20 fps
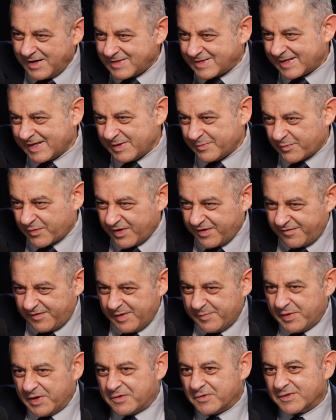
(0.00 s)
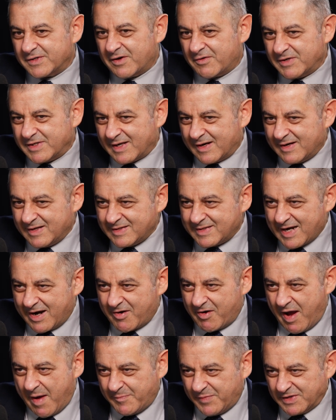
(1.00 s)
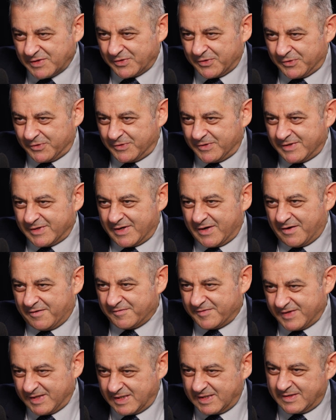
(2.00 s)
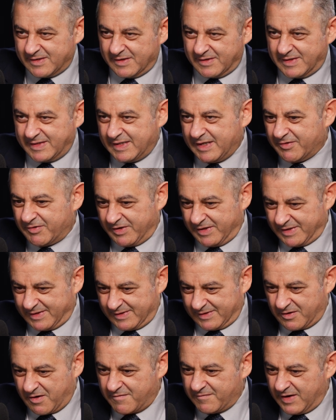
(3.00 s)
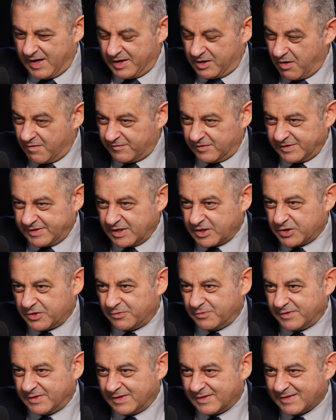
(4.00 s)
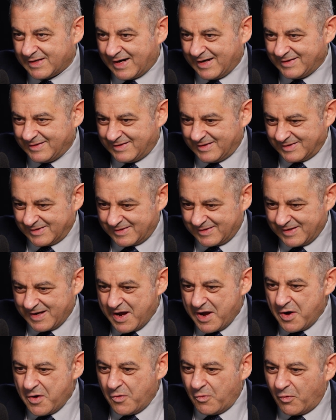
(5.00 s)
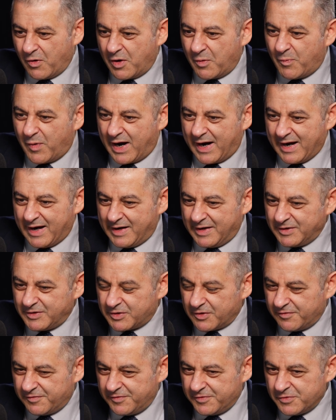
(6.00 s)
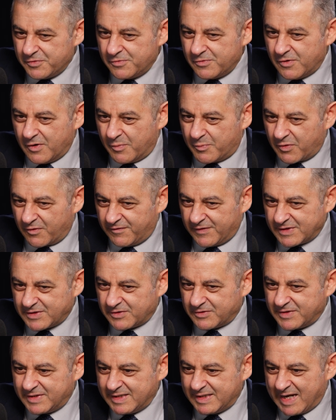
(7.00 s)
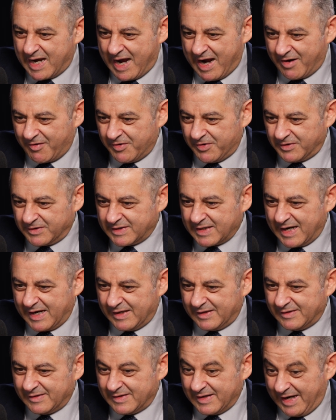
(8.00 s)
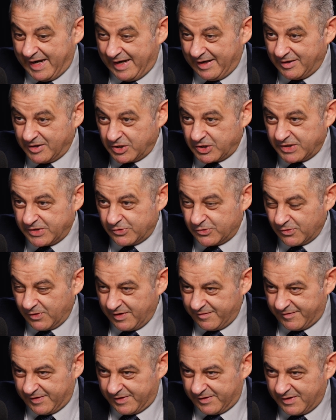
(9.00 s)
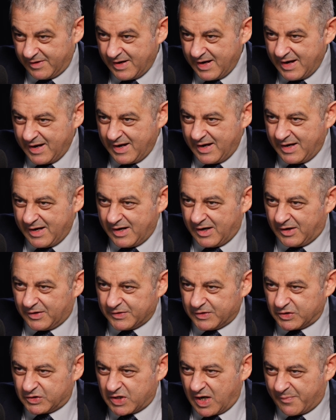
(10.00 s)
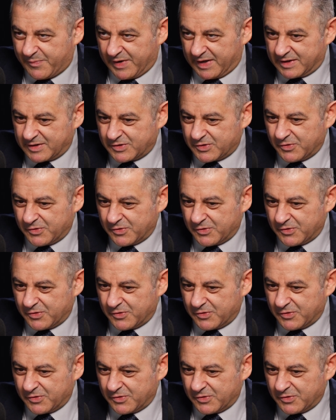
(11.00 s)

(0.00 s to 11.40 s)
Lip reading: I'll say it briefly because there is an entire episode of this series, A Conversation with a Scientist, whereby I interview Professor Tina Harriott and Ailish Sullivan on the topic.